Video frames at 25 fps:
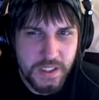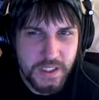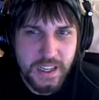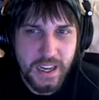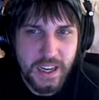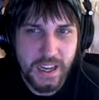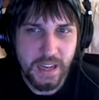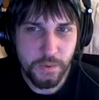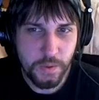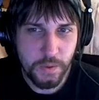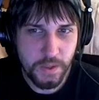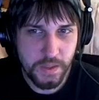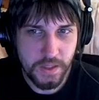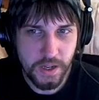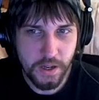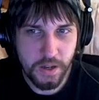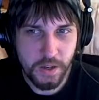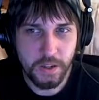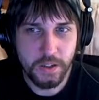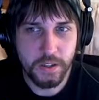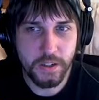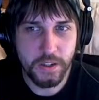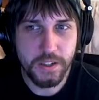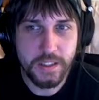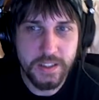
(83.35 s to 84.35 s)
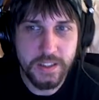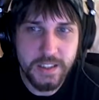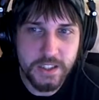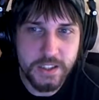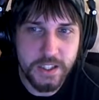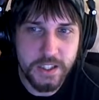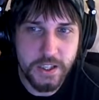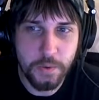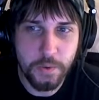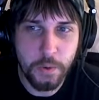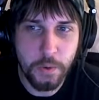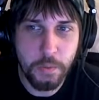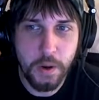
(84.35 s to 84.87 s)
and without alerting the
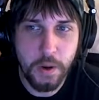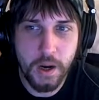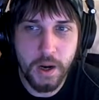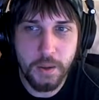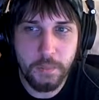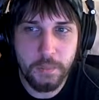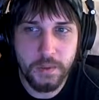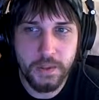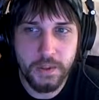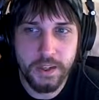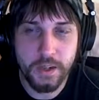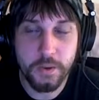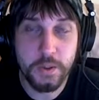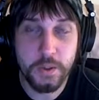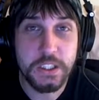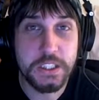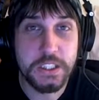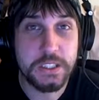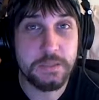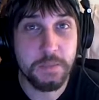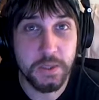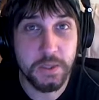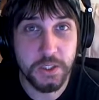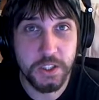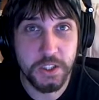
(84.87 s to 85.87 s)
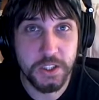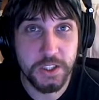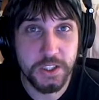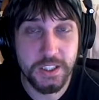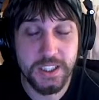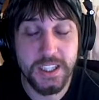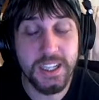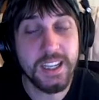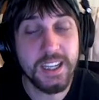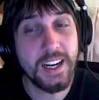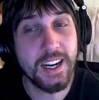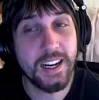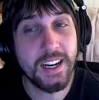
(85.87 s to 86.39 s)
general public, which is
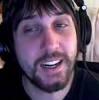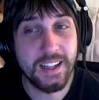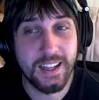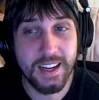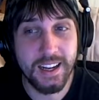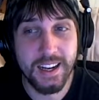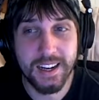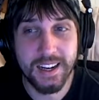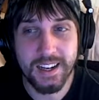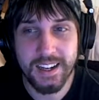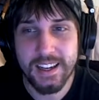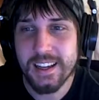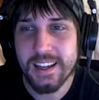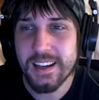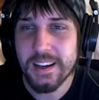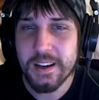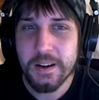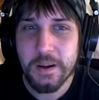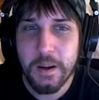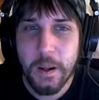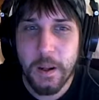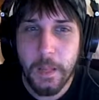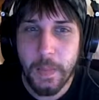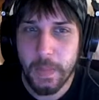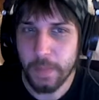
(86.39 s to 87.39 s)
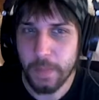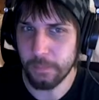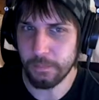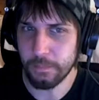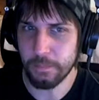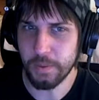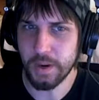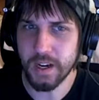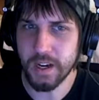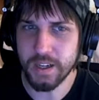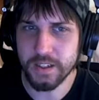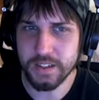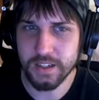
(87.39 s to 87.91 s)
bullshit and a lie.
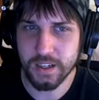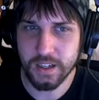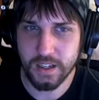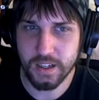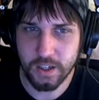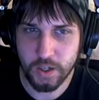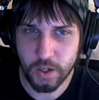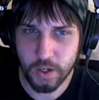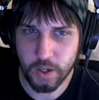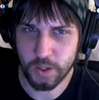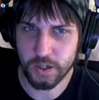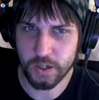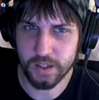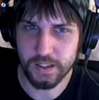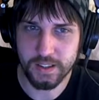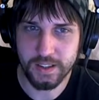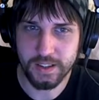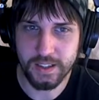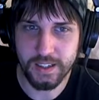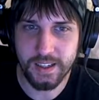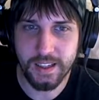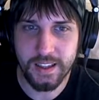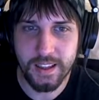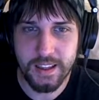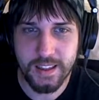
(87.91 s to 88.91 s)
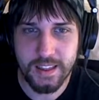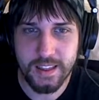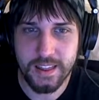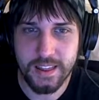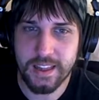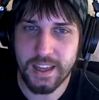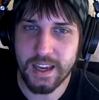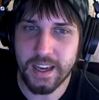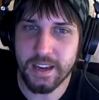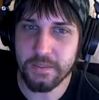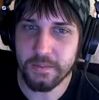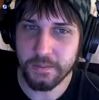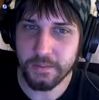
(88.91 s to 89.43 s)
But currently,
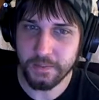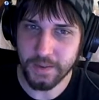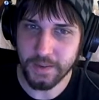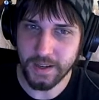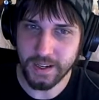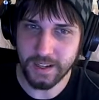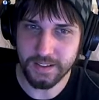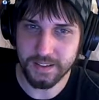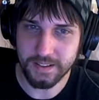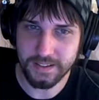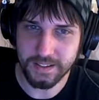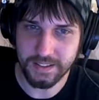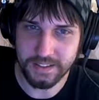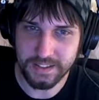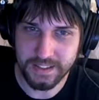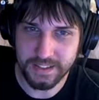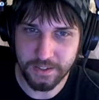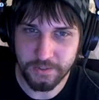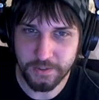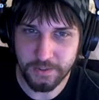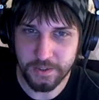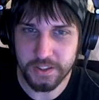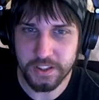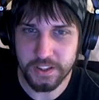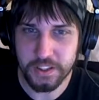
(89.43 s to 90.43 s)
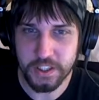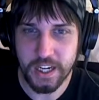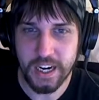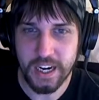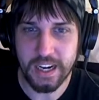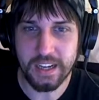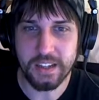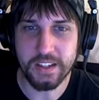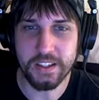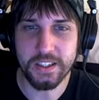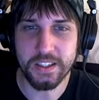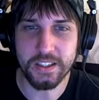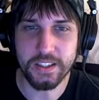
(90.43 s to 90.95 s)
they face a different
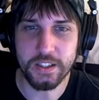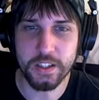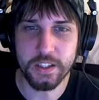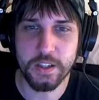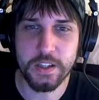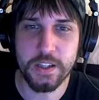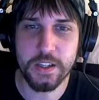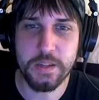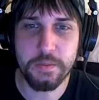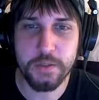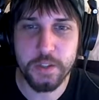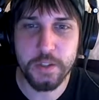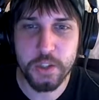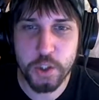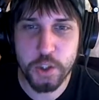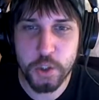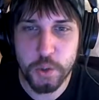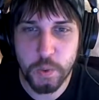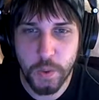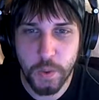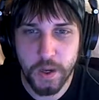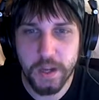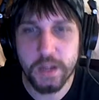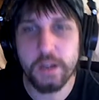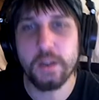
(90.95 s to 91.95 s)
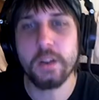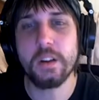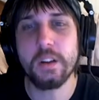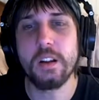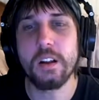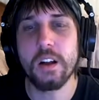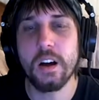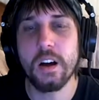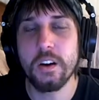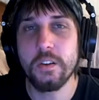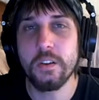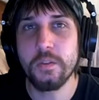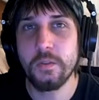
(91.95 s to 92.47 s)
challenge, the betrayal
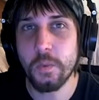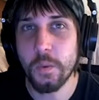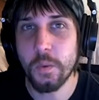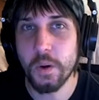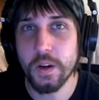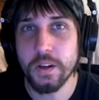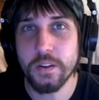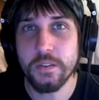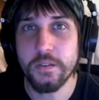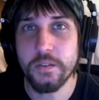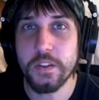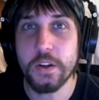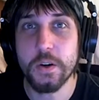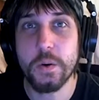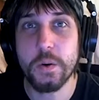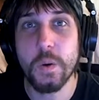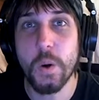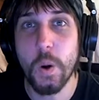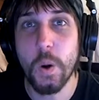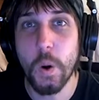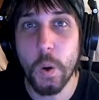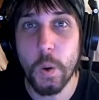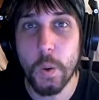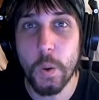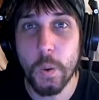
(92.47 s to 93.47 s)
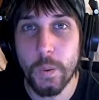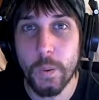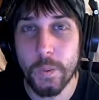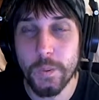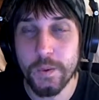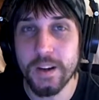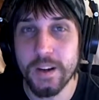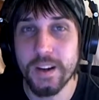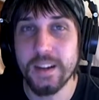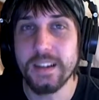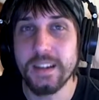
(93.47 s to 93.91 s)
of one of their own.